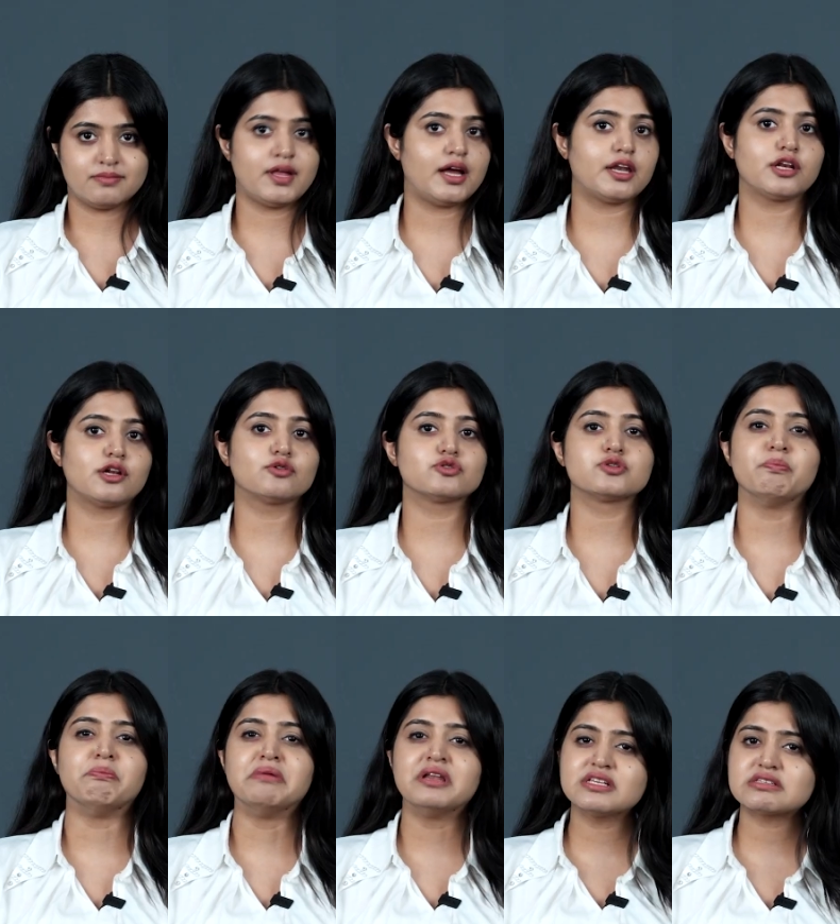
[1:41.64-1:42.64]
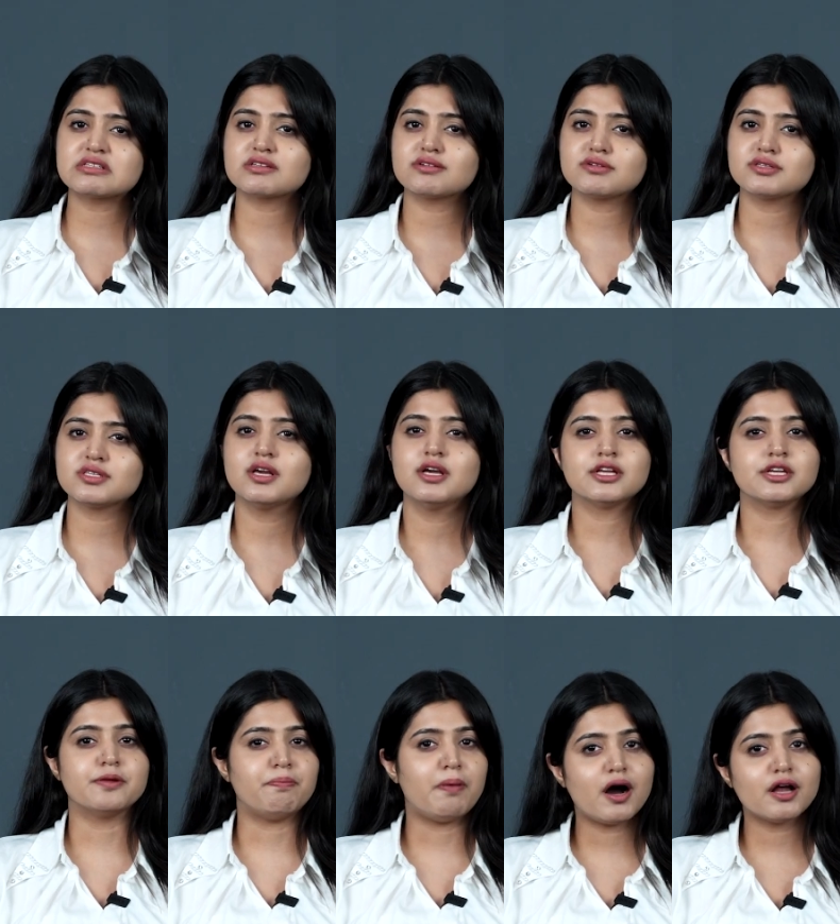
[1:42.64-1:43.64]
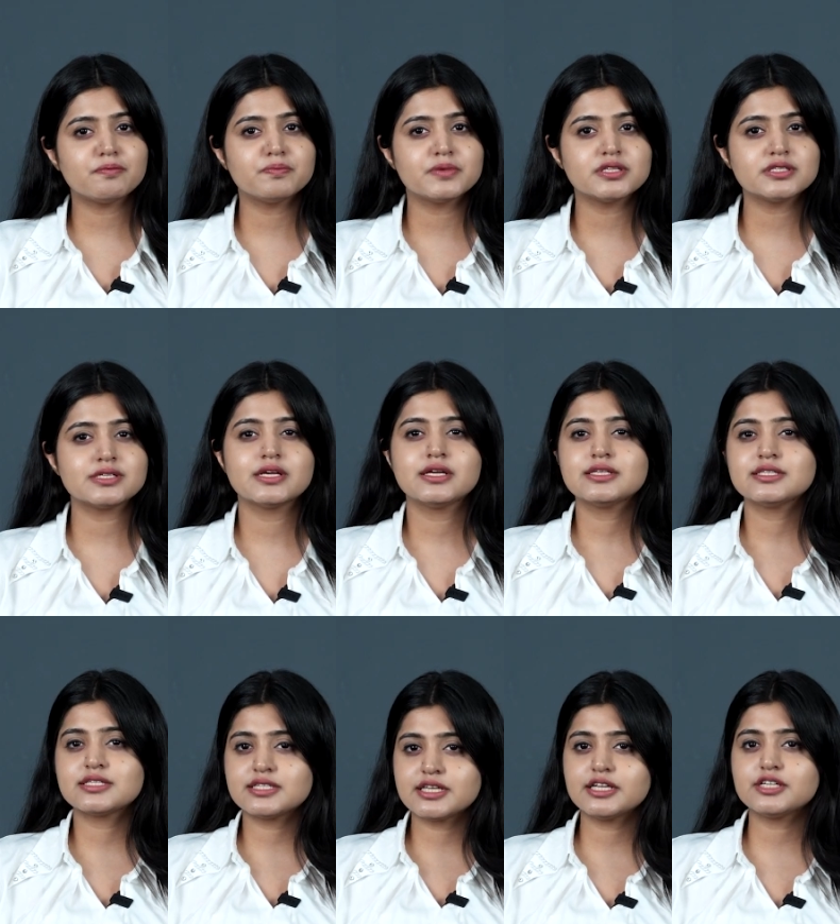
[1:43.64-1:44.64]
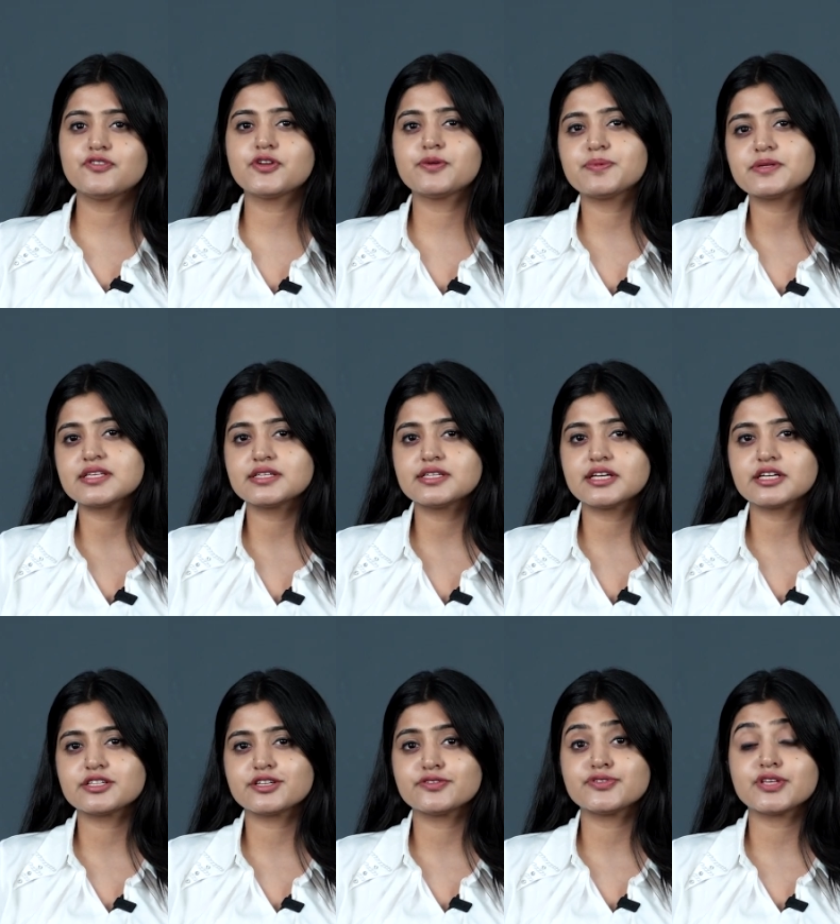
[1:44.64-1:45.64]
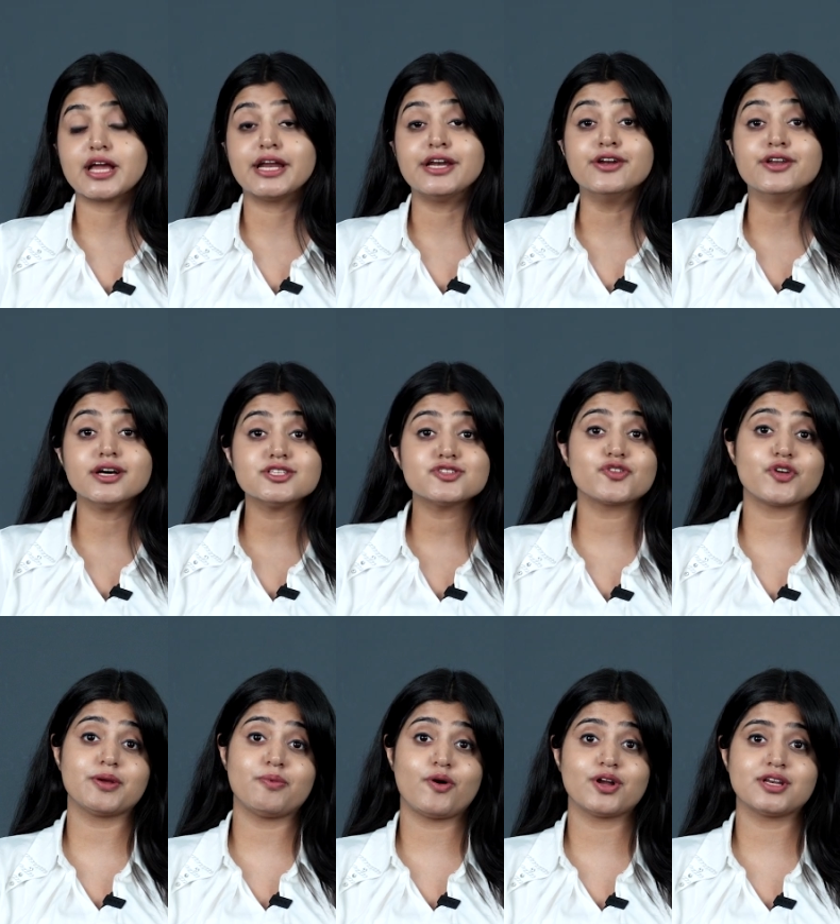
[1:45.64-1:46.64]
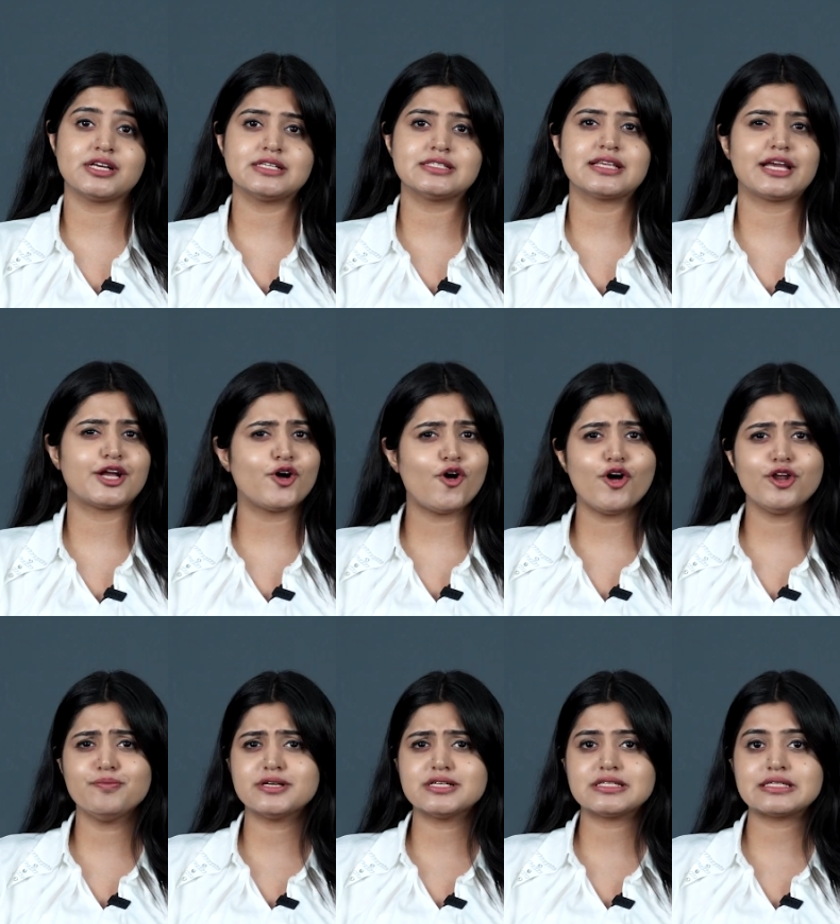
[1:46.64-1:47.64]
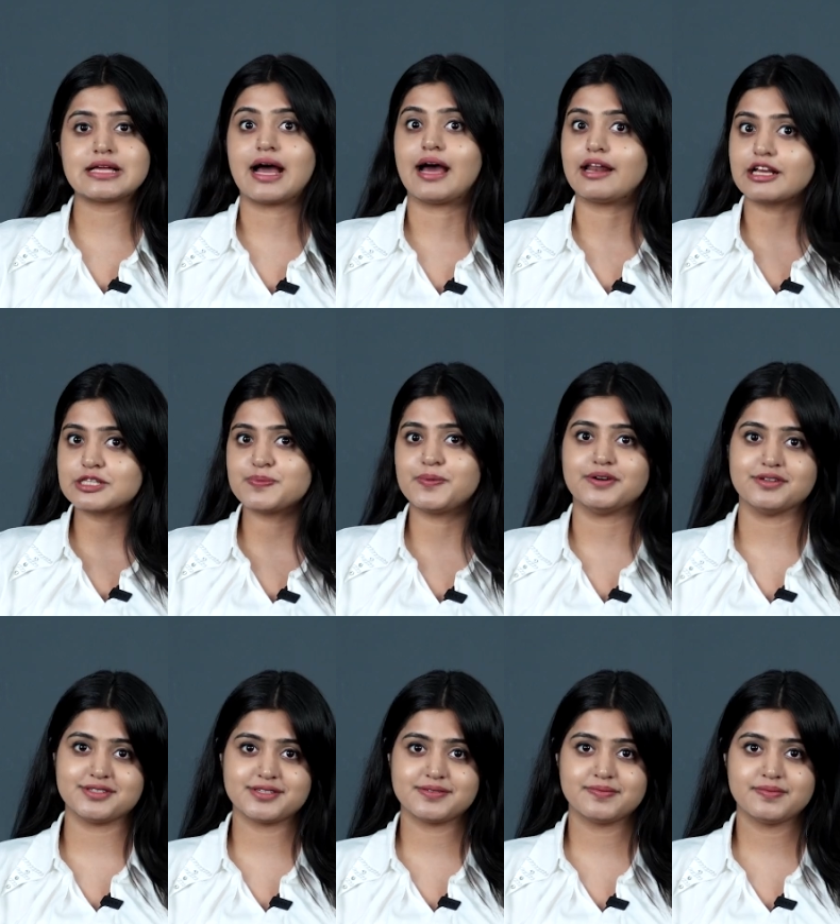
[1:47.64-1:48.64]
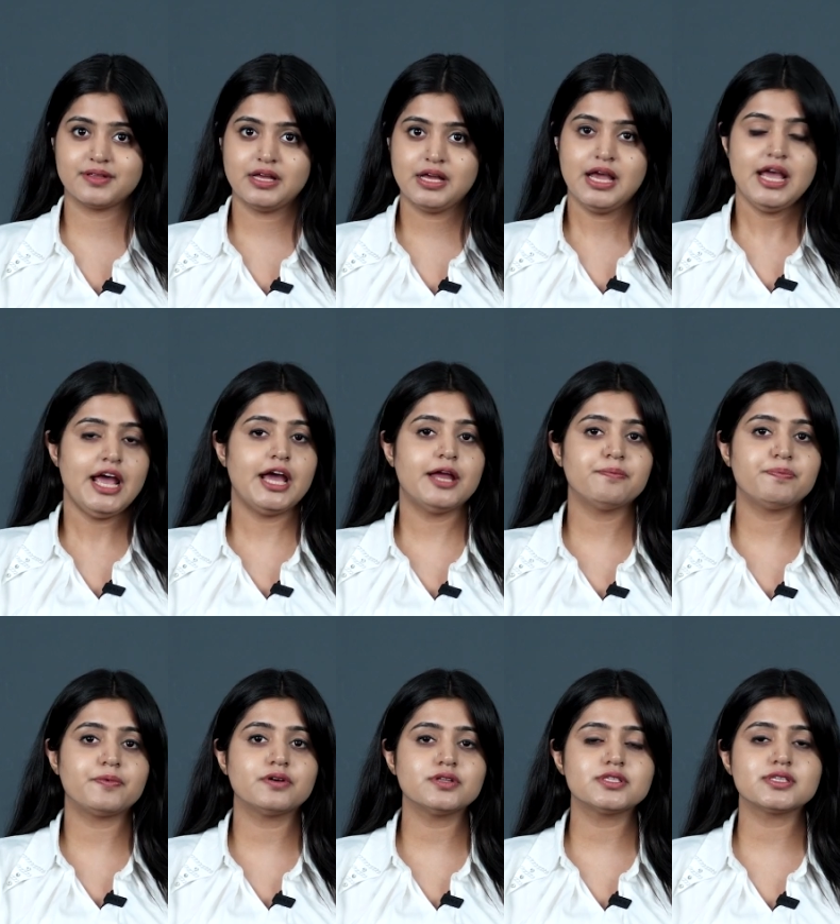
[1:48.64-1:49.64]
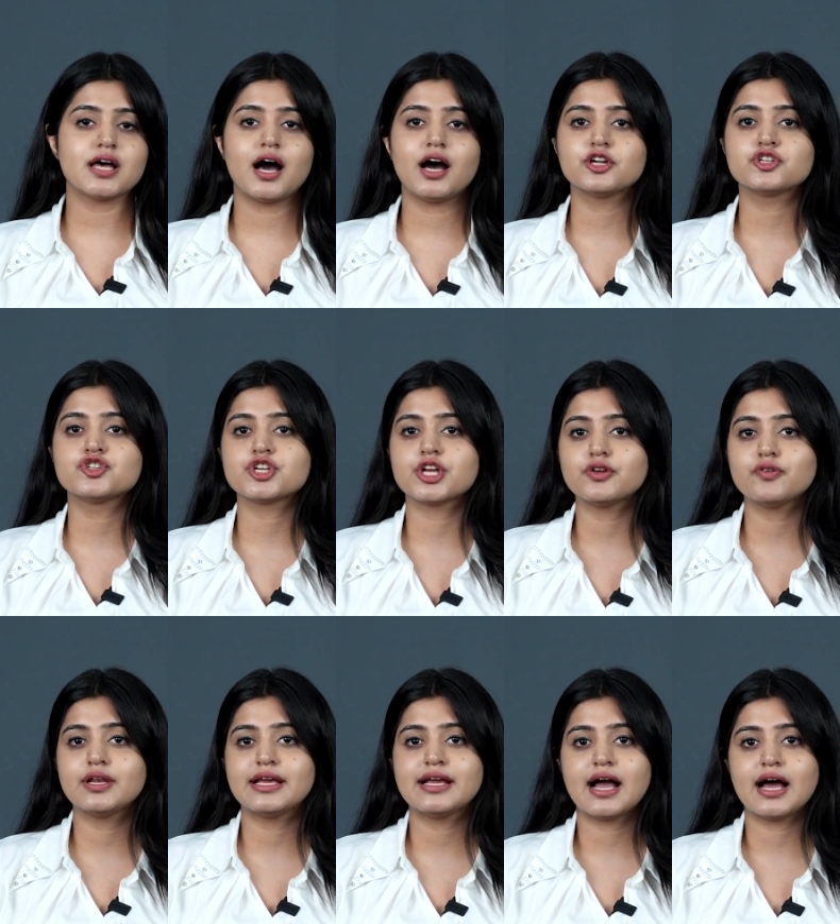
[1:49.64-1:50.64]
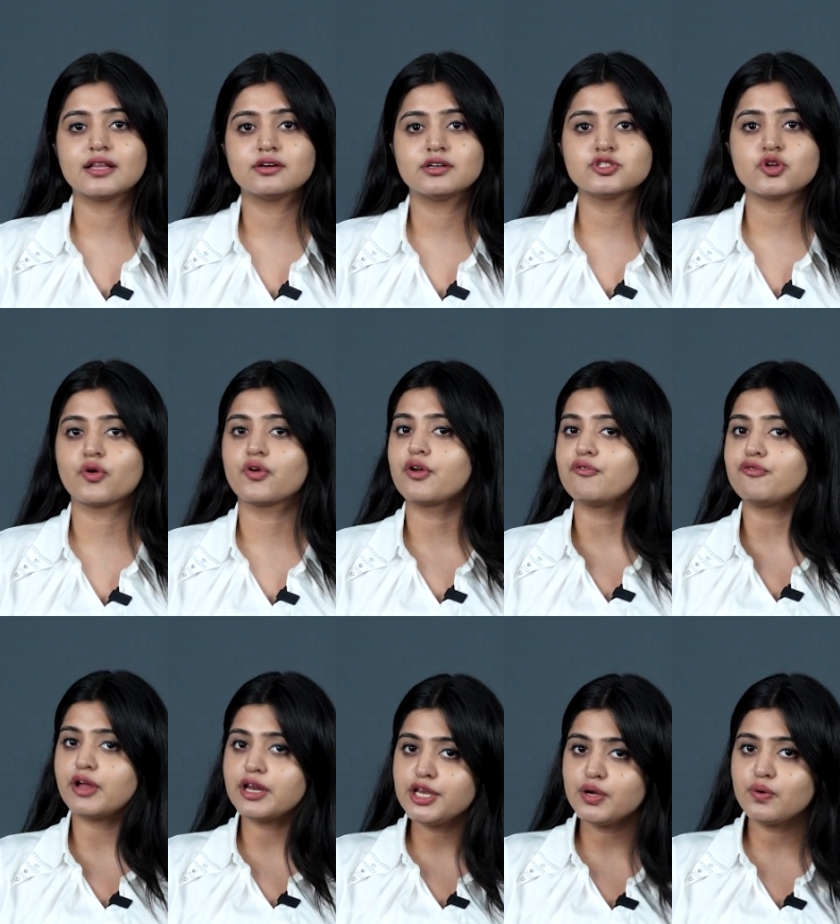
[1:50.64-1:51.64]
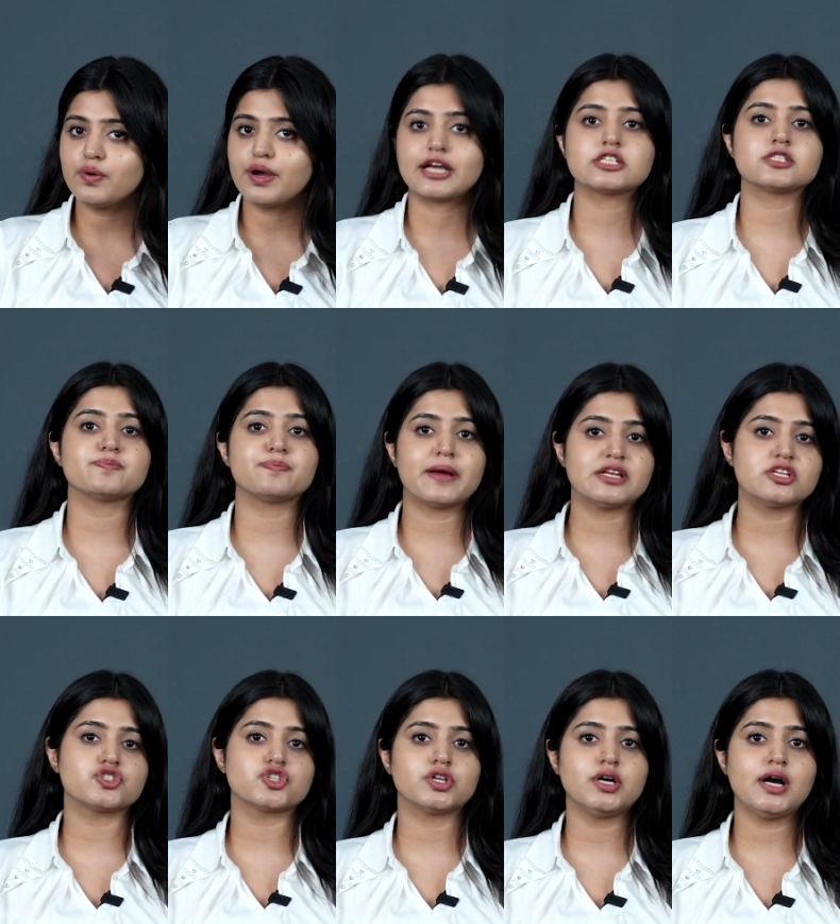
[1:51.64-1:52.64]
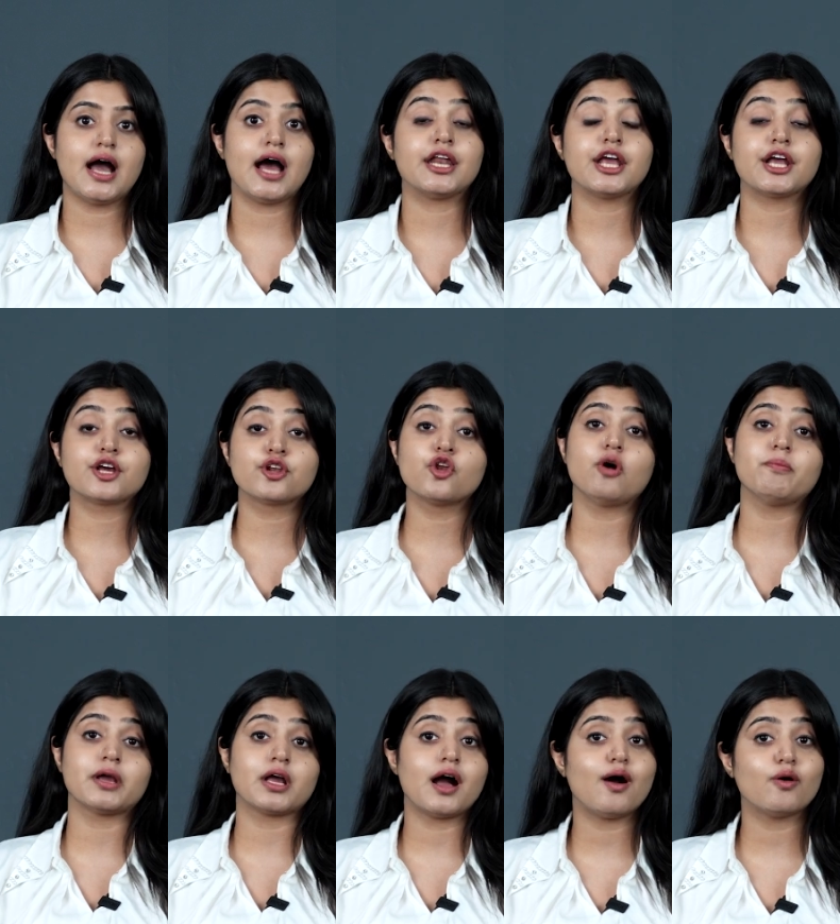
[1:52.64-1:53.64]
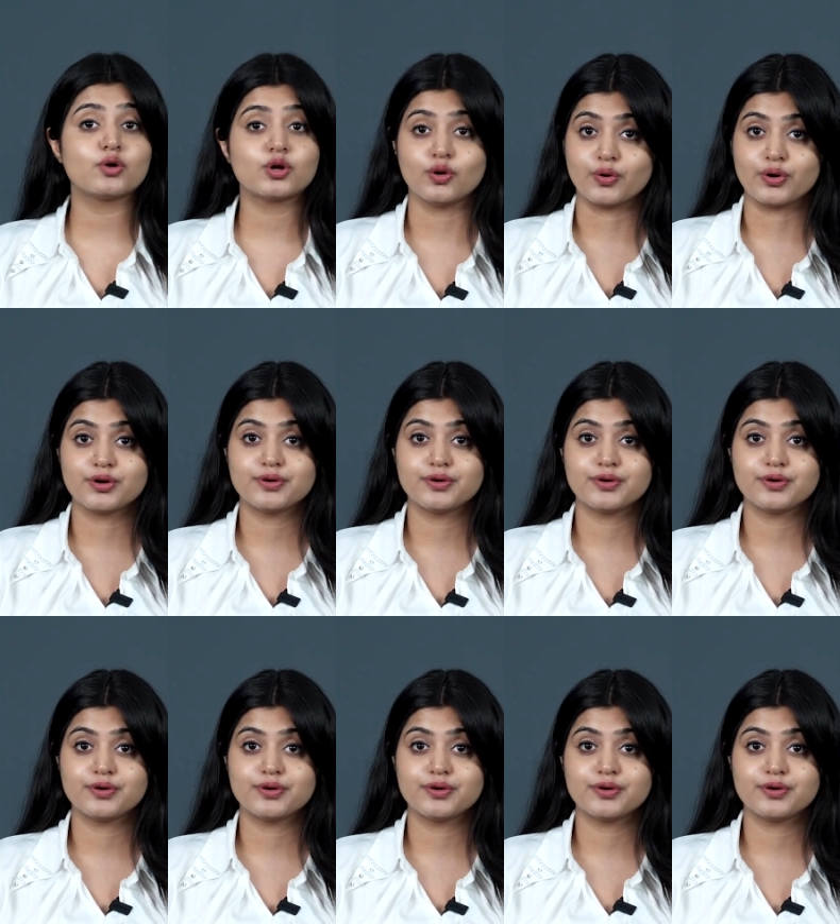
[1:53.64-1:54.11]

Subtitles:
That includes ministers, departments, state representatives, industry bodies, economists and experts. Inputs are generally gathered on revenue, expenditure and economic outlook.